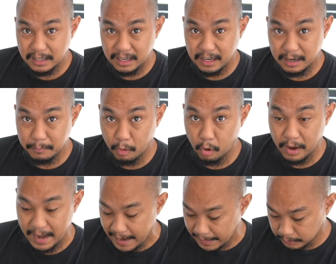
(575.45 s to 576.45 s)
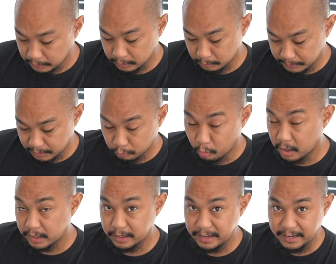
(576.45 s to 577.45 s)
or add a little bit of
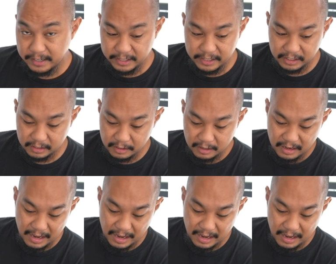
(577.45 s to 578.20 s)
water in here.